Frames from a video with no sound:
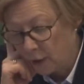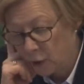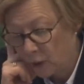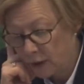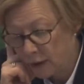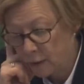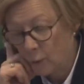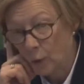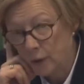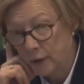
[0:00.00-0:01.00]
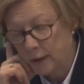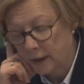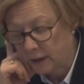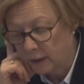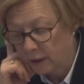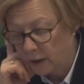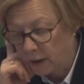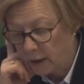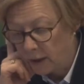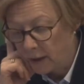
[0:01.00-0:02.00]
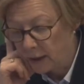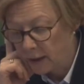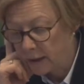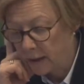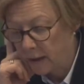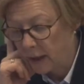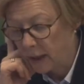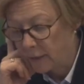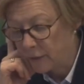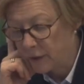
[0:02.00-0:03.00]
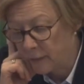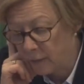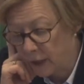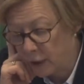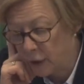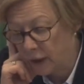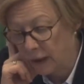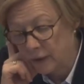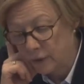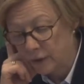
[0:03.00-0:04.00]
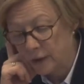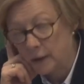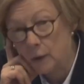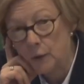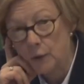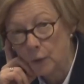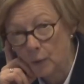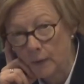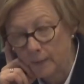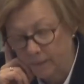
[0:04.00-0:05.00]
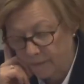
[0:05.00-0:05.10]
Jordan's water sector is the country's major electricity consumer.